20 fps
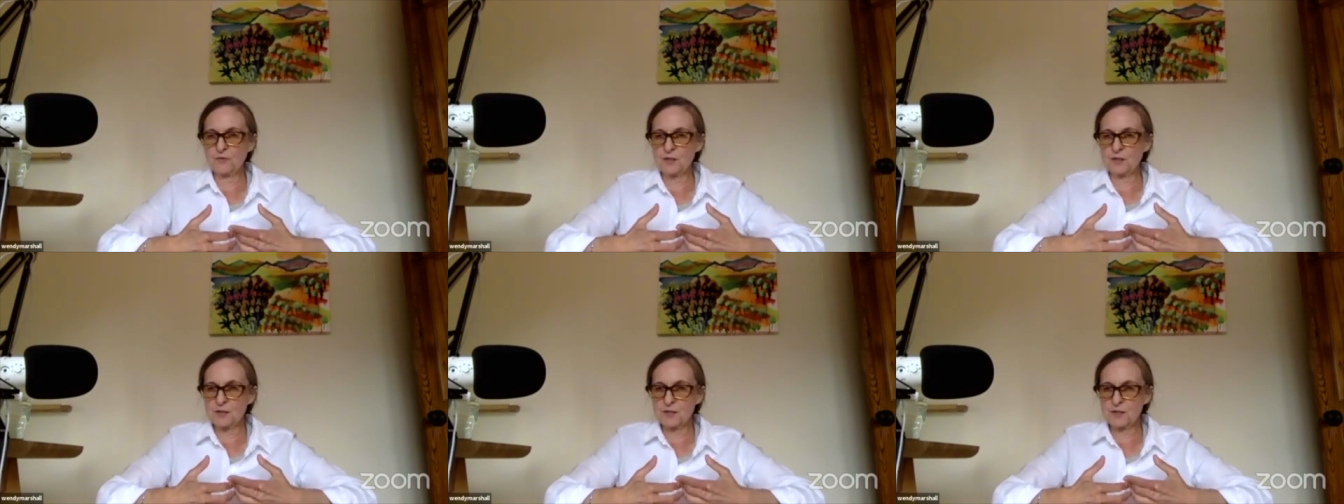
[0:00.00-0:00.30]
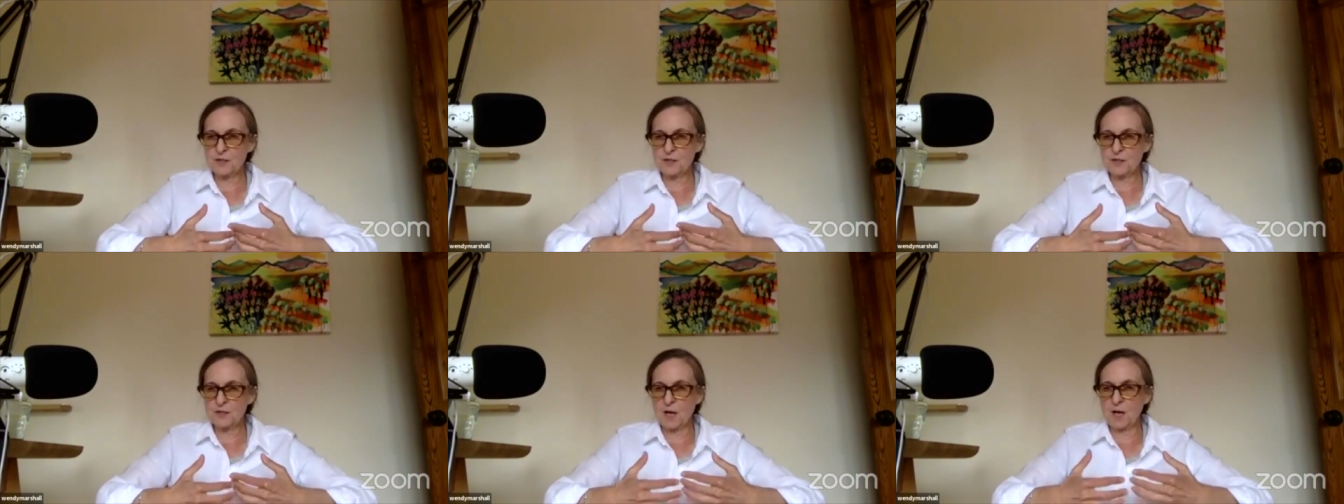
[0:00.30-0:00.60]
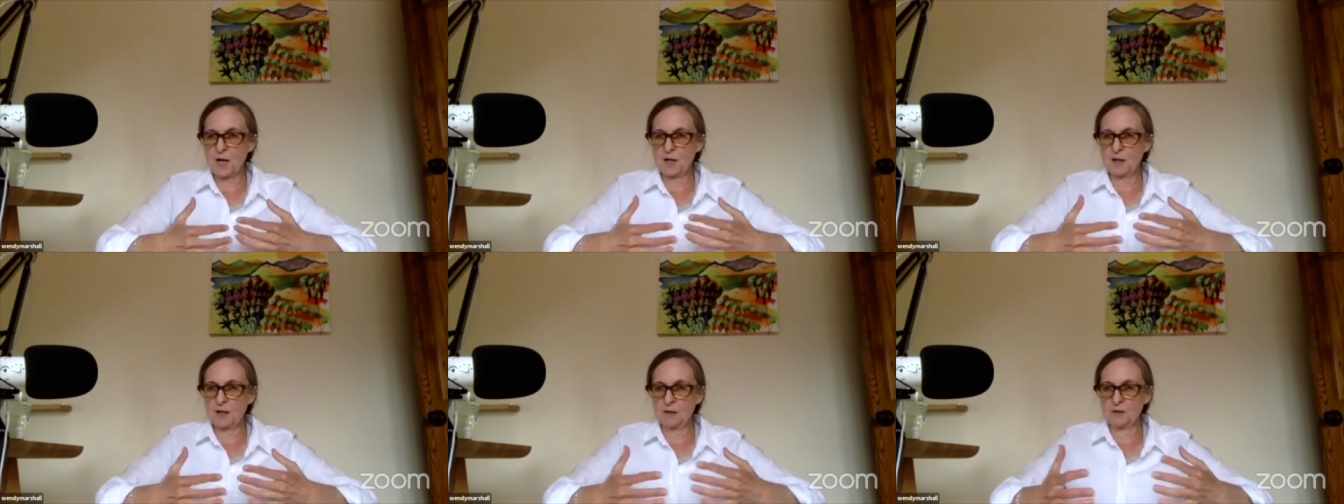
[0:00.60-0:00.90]

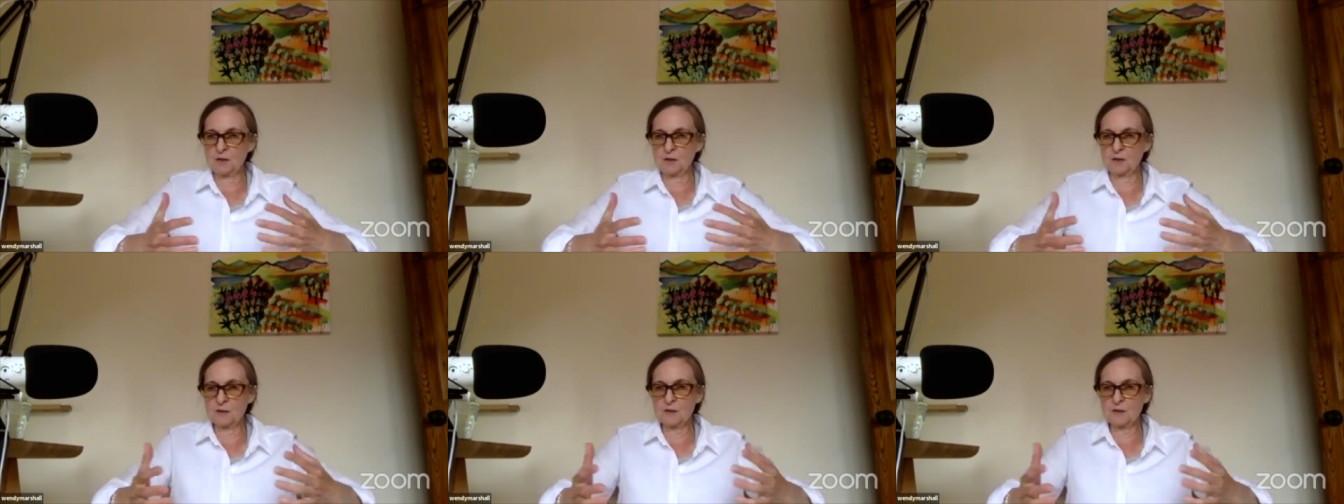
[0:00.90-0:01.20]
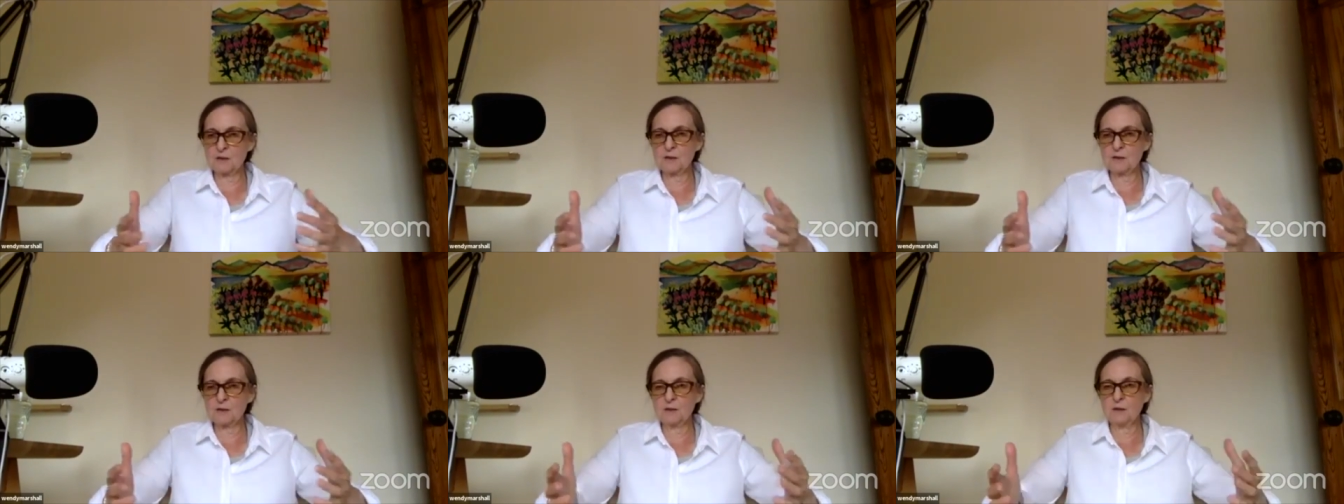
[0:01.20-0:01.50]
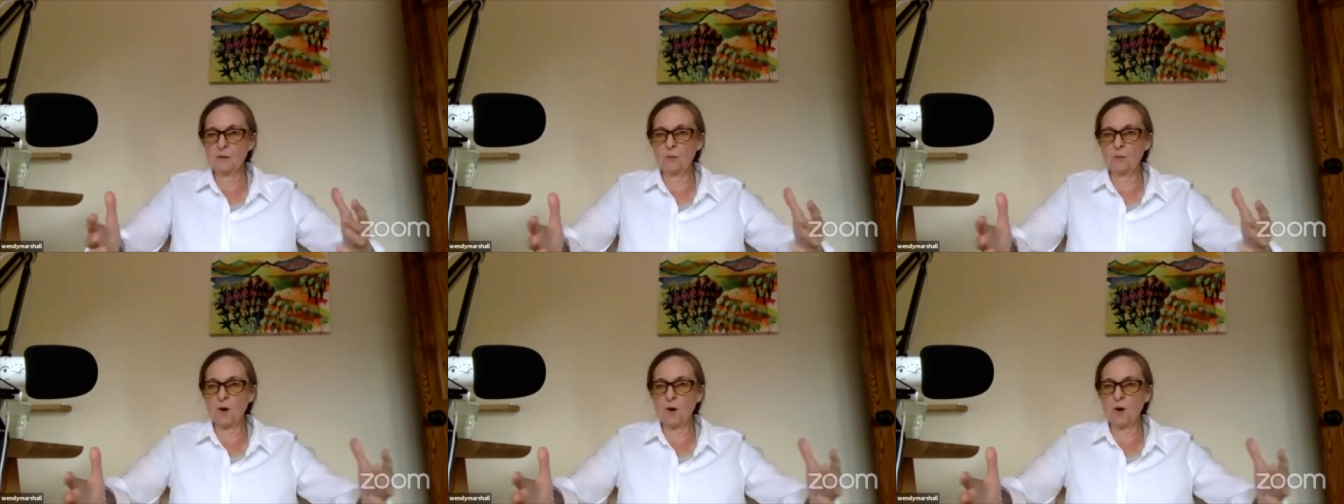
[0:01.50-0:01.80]
silent,
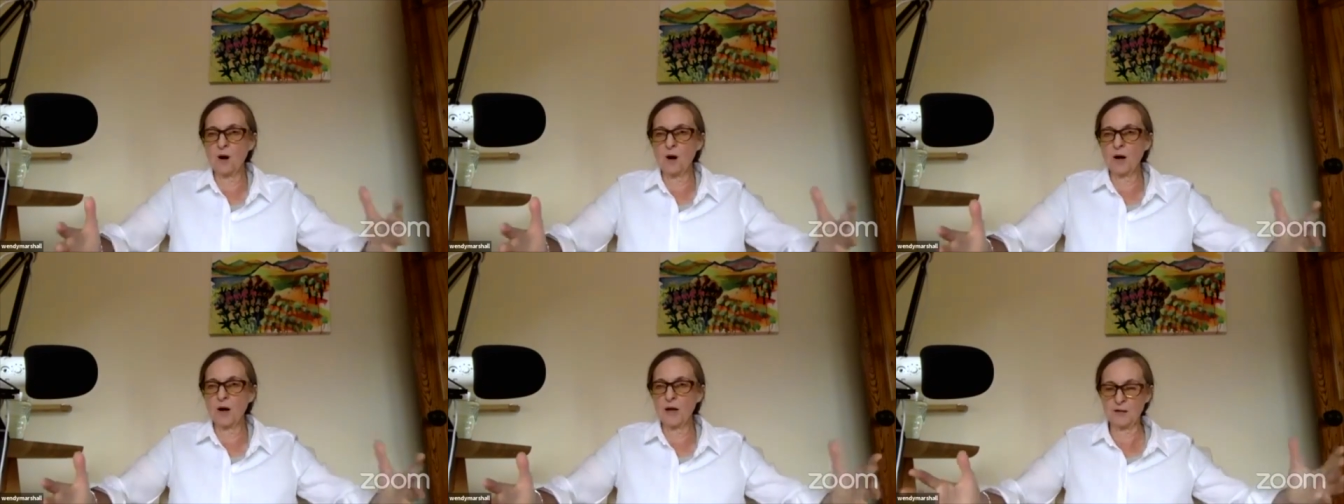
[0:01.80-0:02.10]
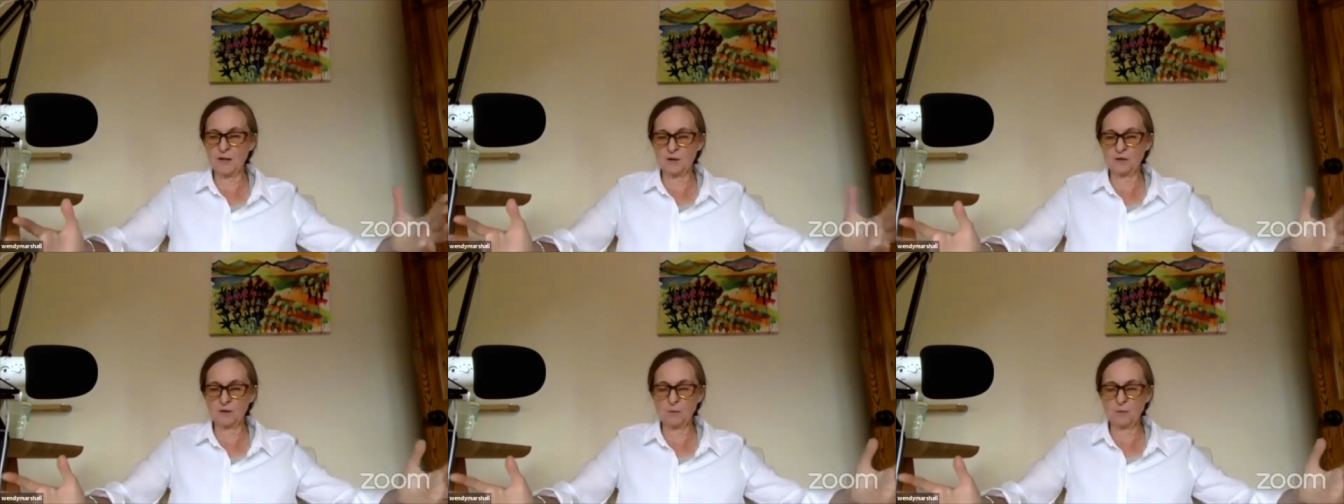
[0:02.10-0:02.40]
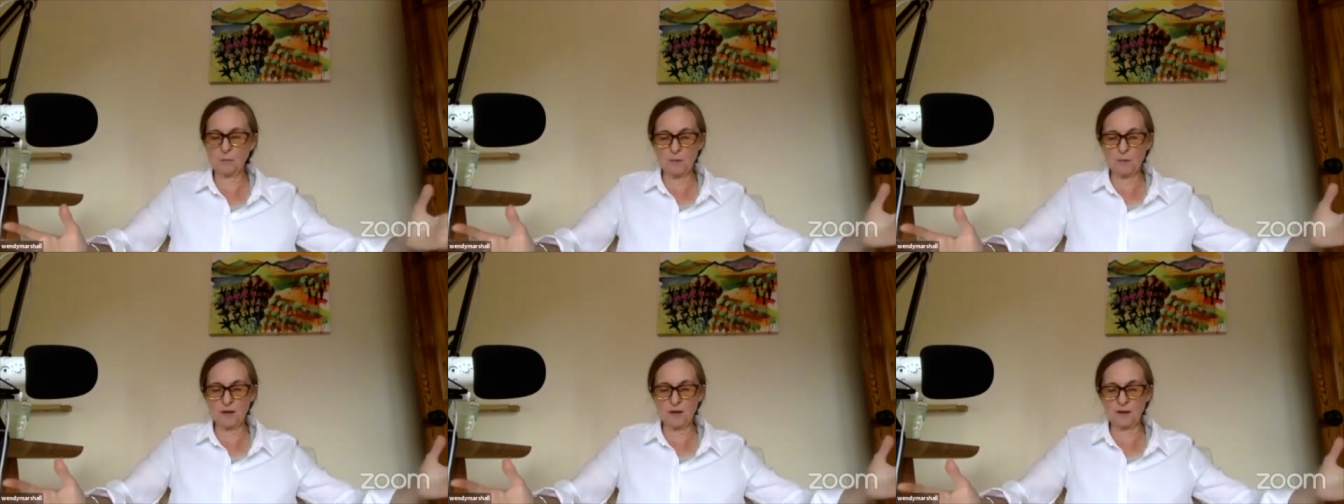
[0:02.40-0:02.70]
wide,
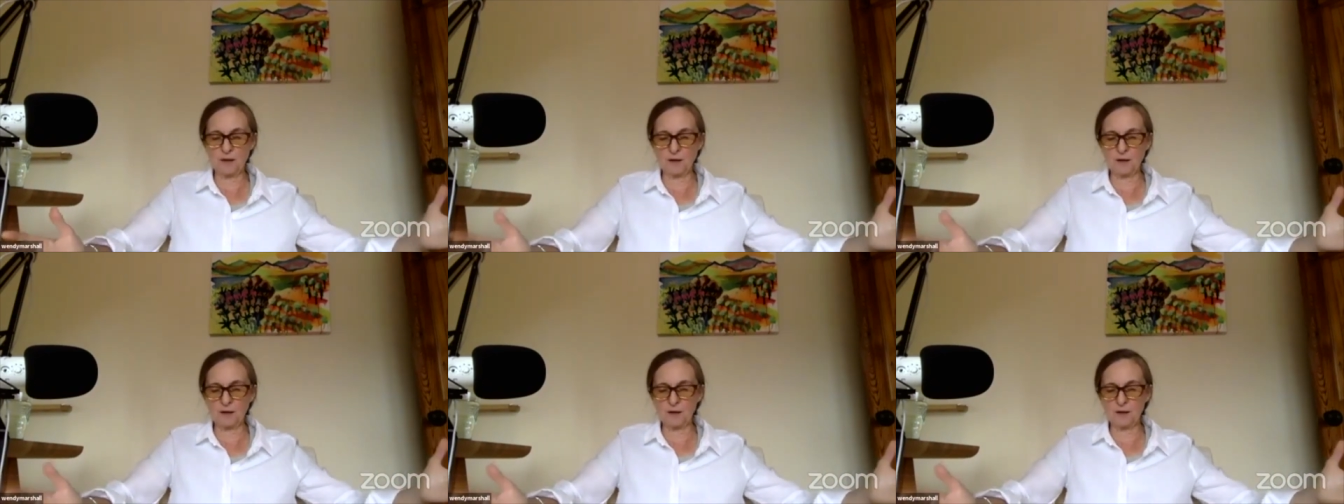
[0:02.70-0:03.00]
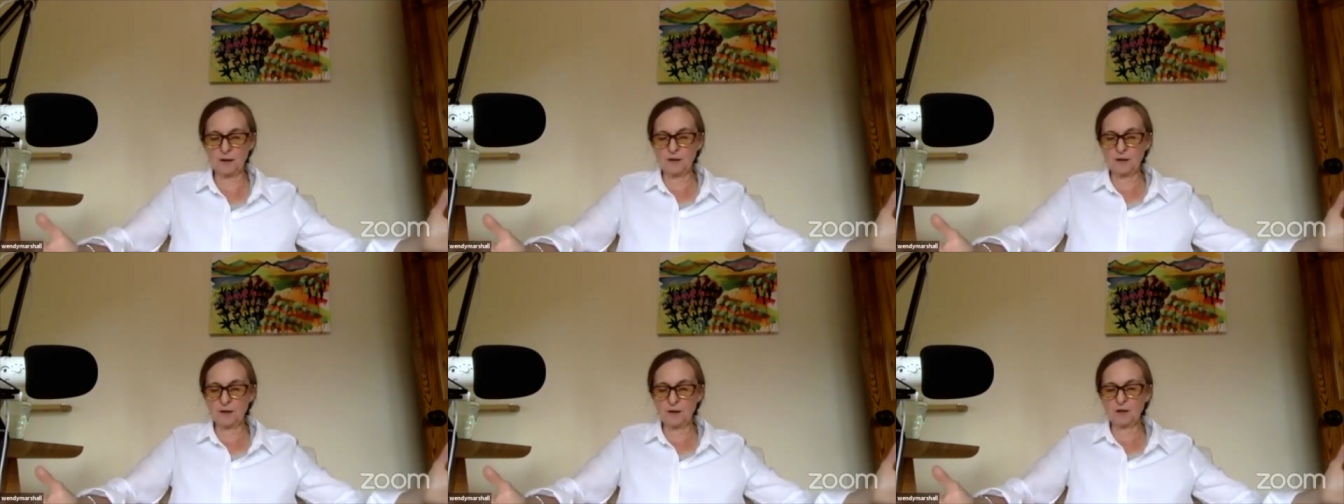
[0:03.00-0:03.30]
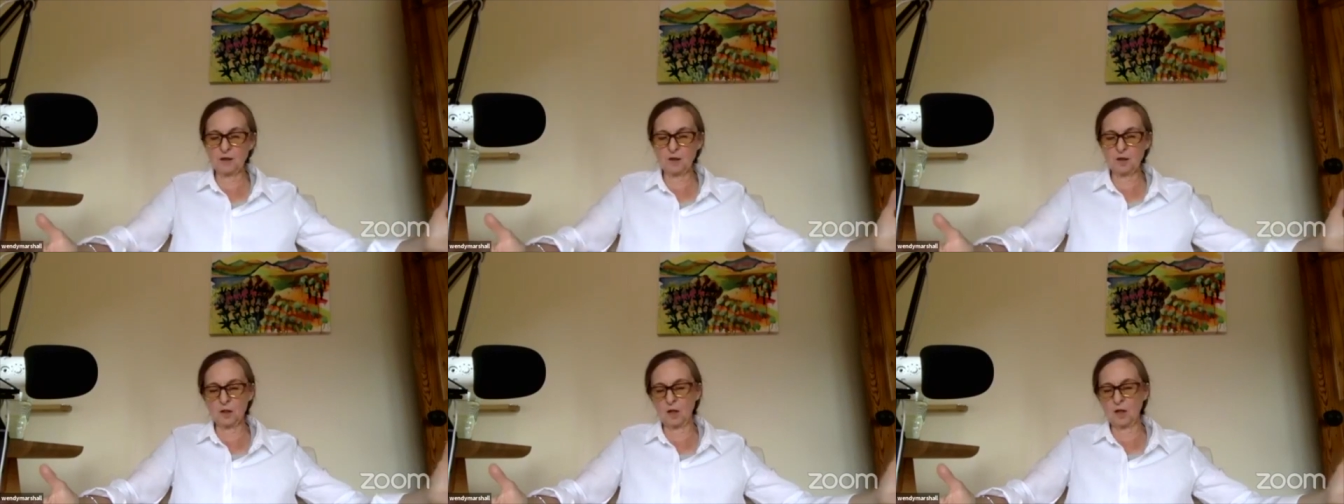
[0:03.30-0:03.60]
big
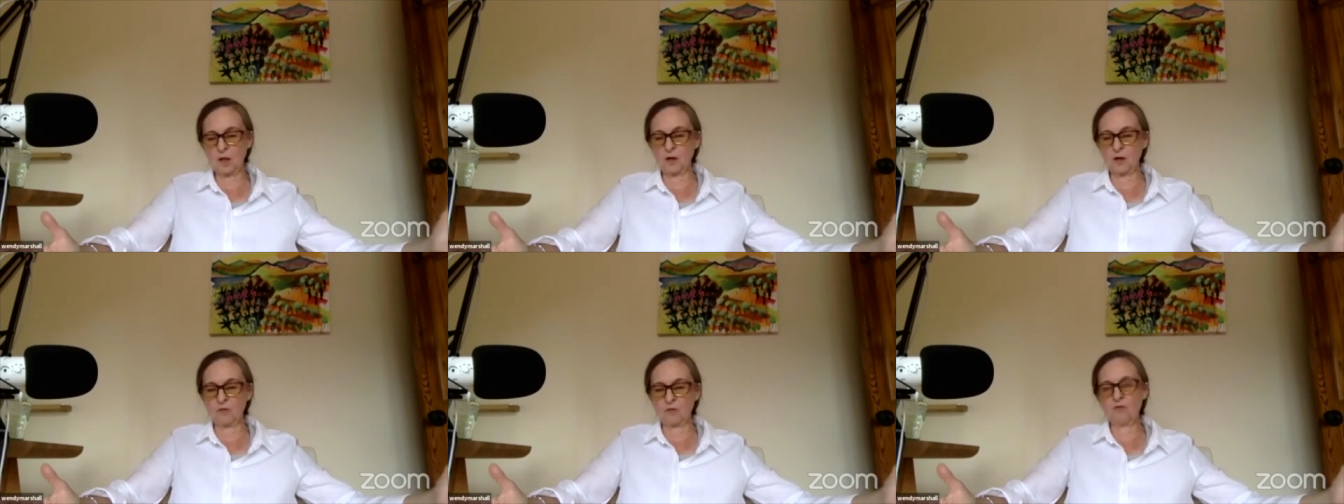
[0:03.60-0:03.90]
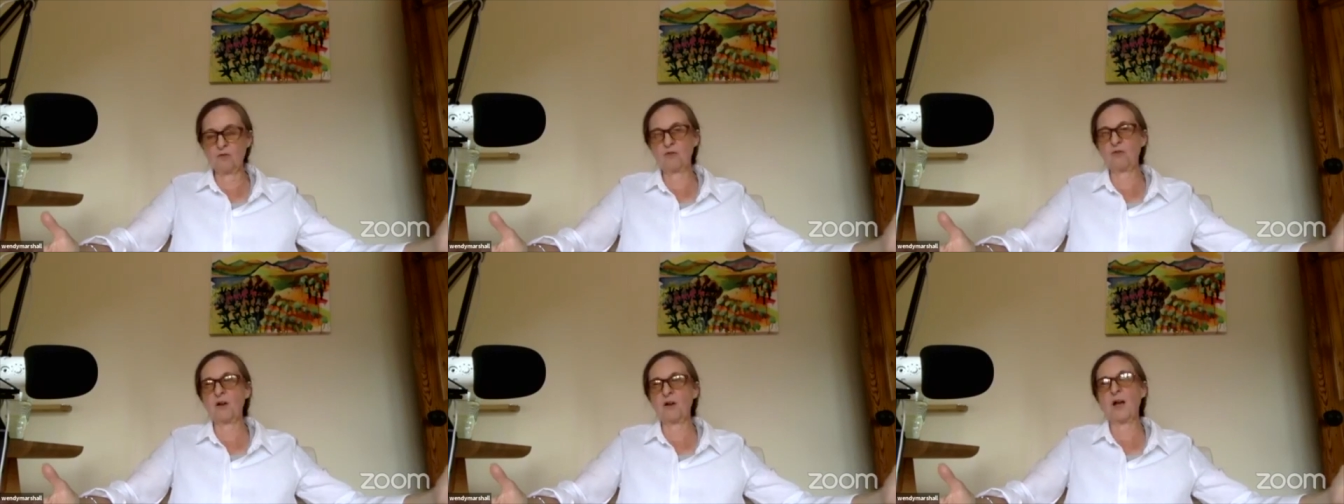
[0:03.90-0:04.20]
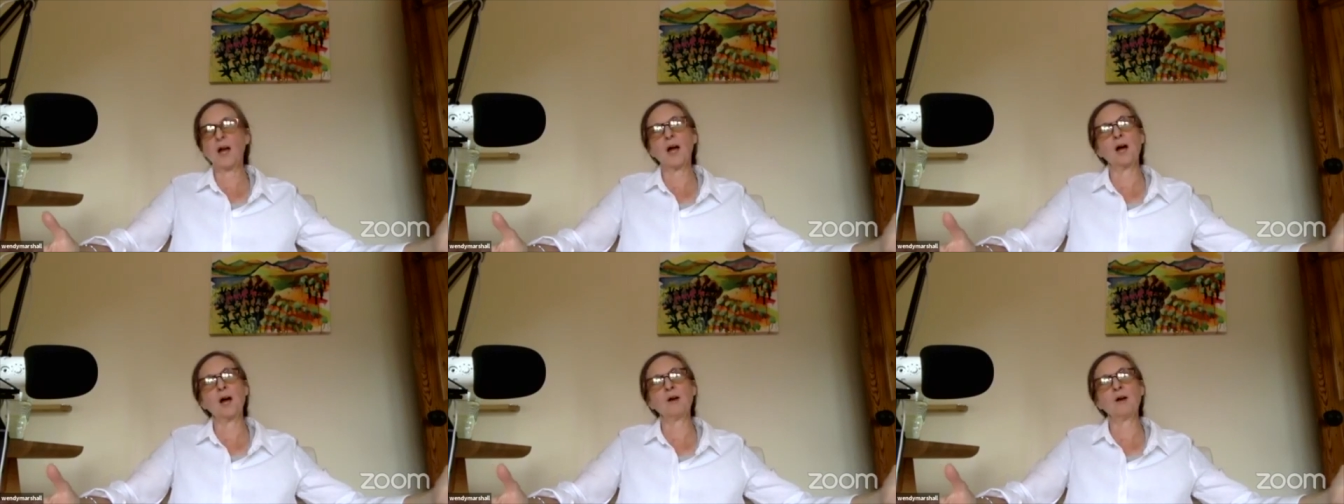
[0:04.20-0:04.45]
love out.